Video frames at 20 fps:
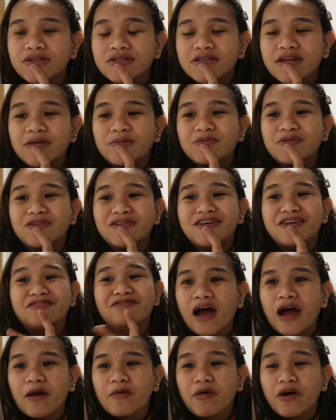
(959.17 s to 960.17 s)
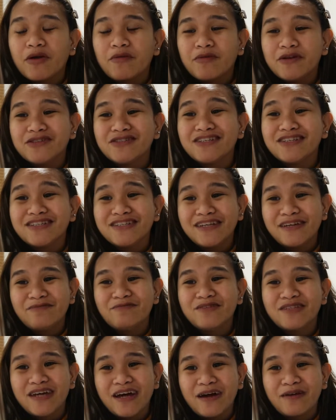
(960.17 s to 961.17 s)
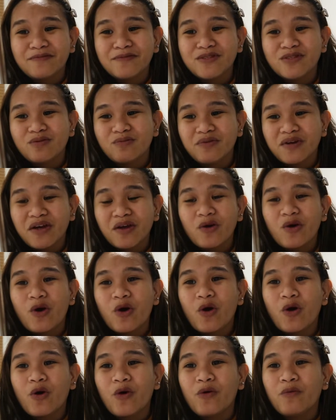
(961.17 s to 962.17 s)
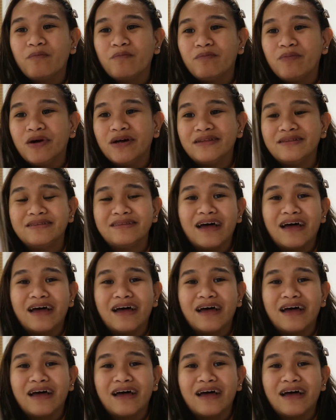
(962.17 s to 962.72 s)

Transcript: It's time to leave. I bought a bunch of Tim Tams to bring home, but